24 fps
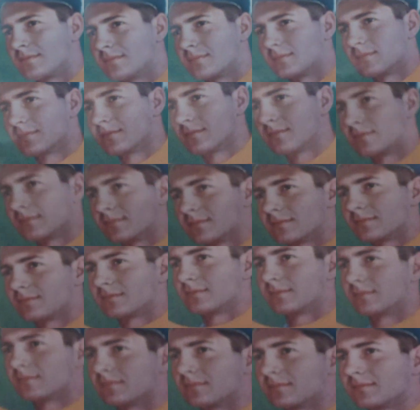And how
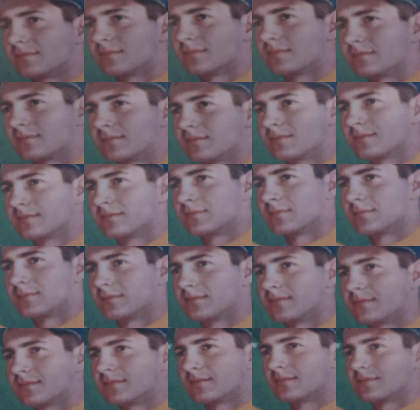to get this card back,